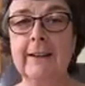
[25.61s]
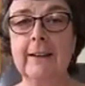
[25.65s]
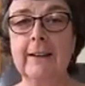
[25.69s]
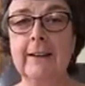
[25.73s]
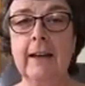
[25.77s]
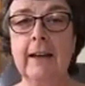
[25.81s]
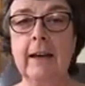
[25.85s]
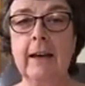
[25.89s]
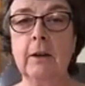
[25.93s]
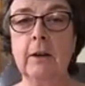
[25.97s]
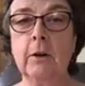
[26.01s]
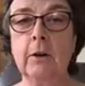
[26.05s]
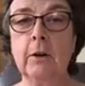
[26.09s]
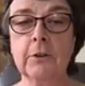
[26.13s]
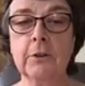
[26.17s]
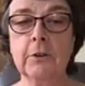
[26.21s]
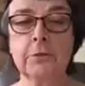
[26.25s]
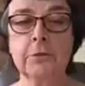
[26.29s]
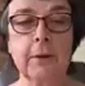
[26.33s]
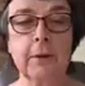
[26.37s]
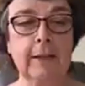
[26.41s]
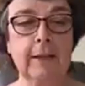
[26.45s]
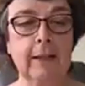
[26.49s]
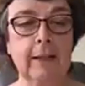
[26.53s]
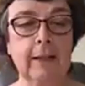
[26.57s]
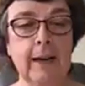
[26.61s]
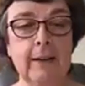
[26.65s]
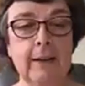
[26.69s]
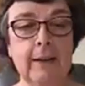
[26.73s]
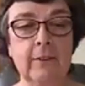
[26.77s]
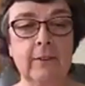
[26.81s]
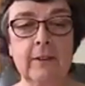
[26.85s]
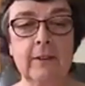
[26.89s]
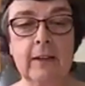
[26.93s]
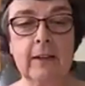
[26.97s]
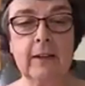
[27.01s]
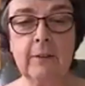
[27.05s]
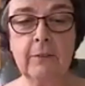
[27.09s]
And also online
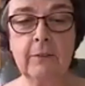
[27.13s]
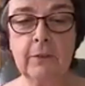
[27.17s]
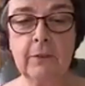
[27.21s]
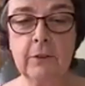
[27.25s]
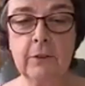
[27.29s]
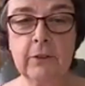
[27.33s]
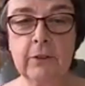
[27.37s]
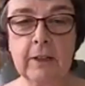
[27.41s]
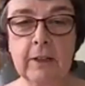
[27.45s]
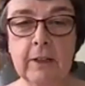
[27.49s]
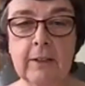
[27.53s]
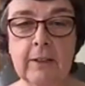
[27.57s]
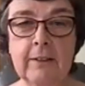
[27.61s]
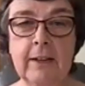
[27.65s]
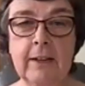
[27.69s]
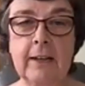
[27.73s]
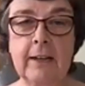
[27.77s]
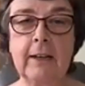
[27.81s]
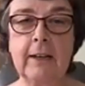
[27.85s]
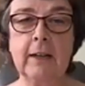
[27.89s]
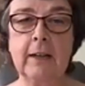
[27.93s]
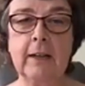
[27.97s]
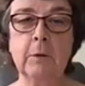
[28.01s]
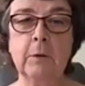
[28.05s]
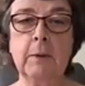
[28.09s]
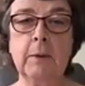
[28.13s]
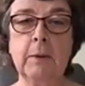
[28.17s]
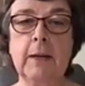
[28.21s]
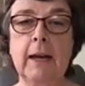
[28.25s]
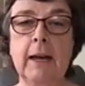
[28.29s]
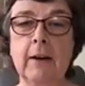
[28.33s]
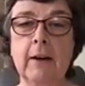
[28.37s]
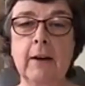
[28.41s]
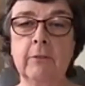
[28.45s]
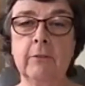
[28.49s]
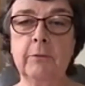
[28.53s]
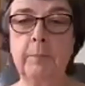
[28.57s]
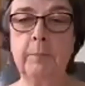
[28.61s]
today facilitating, we
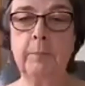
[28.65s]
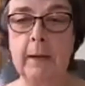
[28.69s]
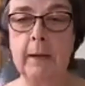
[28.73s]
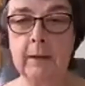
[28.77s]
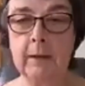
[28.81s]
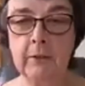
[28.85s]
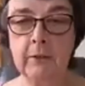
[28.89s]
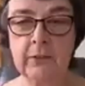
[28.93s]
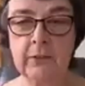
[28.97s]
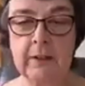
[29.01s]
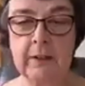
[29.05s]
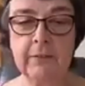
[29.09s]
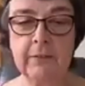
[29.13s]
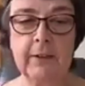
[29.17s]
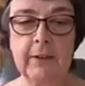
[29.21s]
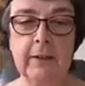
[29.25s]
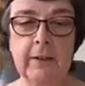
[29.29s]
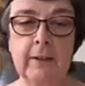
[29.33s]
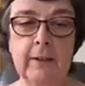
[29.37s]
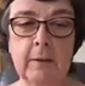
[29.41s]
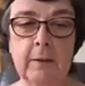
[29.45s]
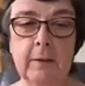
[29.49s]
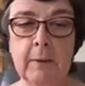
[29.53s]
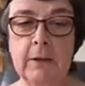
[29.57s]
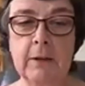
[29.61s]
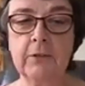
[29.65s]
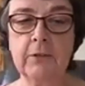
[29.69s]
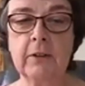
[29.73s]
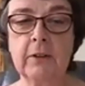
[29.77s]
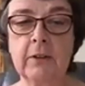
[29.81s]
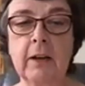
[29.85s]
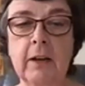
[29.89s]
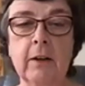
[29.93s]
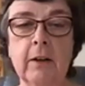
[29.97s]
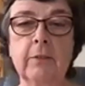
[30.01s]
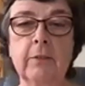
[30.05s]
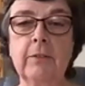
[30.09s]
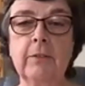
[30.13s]
have Peg Steffen,
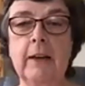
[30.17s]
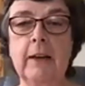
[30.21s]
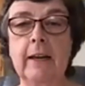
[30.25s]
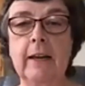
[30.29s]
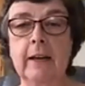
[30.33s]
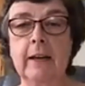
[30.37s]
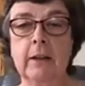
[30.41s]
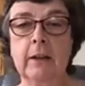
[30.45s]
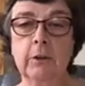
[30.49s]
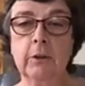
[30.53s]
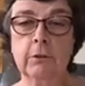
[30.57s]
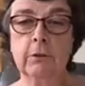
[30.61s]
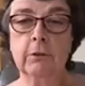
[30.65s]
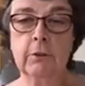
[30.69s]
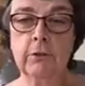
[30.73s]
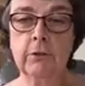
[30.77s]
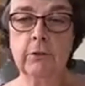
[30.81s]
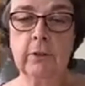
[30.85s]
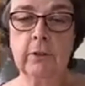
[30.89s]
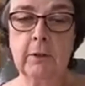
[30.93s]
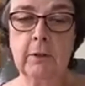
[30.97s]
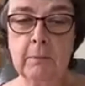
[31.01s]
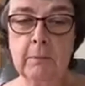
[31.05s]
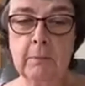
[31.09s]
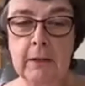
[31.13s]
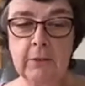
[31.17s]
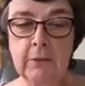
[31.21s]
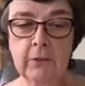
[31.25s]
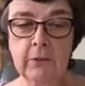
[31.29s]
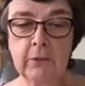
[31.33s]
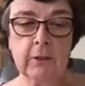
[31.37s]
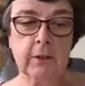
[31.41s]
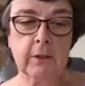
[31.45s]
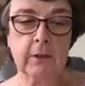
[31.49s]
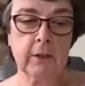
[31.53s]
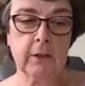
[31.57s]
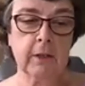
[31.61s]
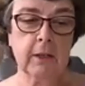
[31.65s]
myself, and Kristen
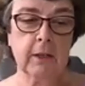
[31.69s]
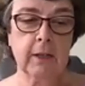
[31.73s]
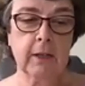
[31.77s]
Metzger,